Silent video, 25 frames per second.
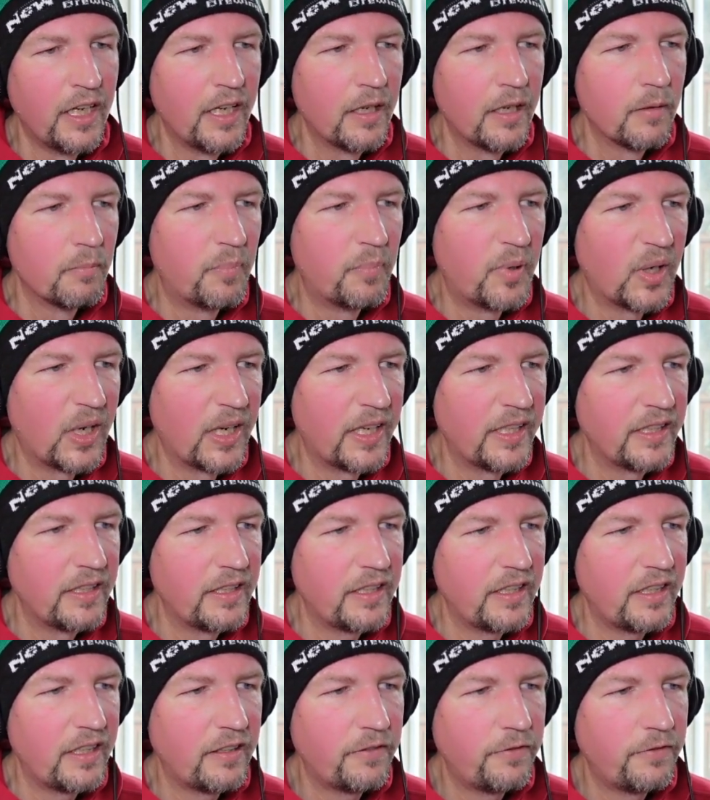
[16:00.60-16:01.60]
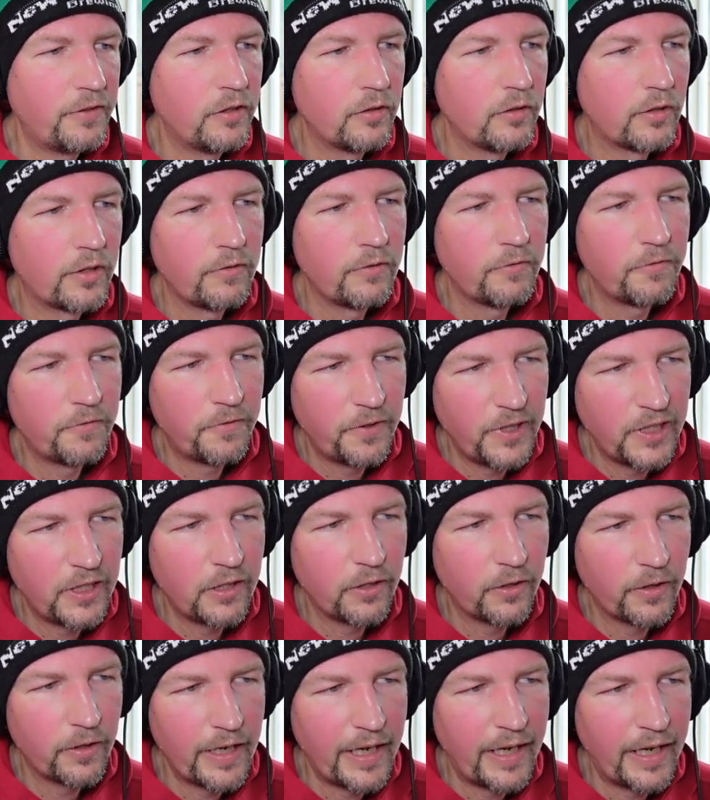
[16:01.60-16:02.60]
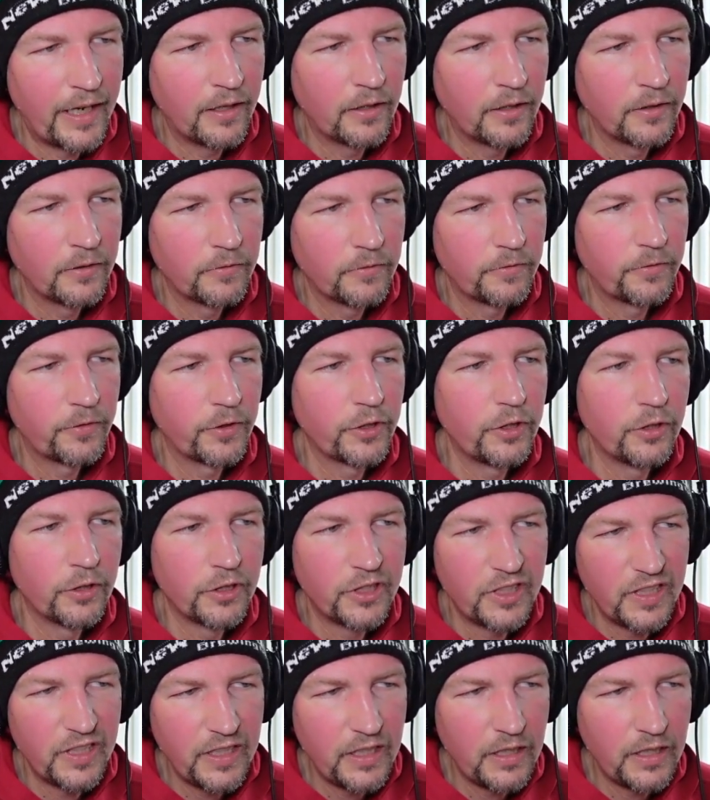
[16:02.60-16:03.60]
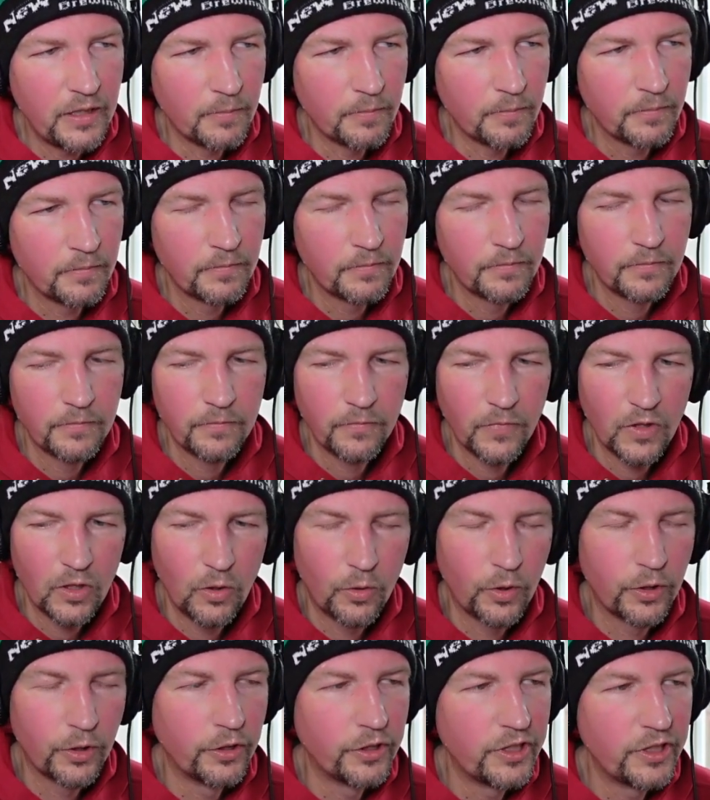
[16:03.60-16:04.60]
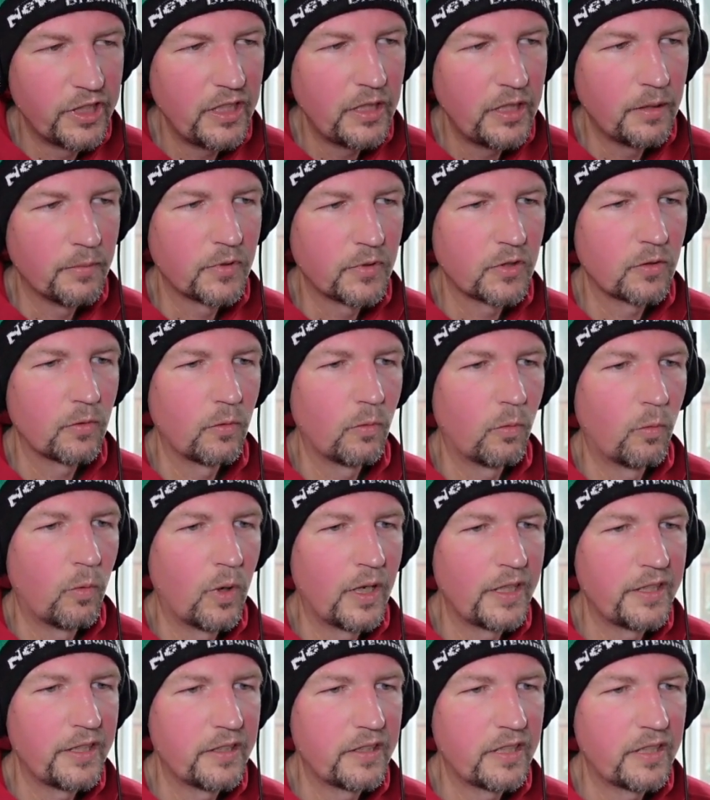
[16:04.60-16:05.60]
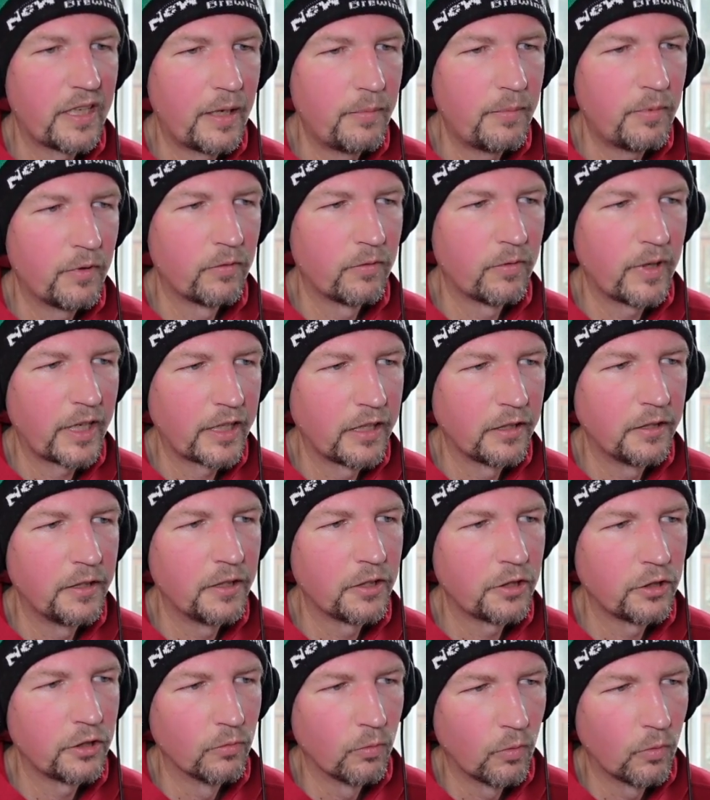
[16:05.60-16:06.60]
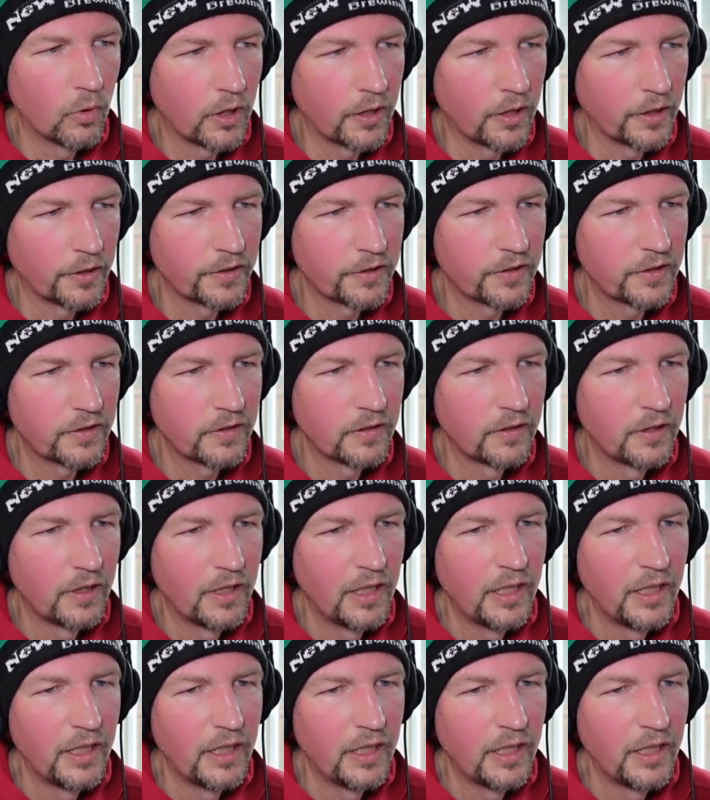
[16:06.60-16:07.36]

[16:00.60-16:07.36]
But if you can figure out for your team or your teams what type of recognition works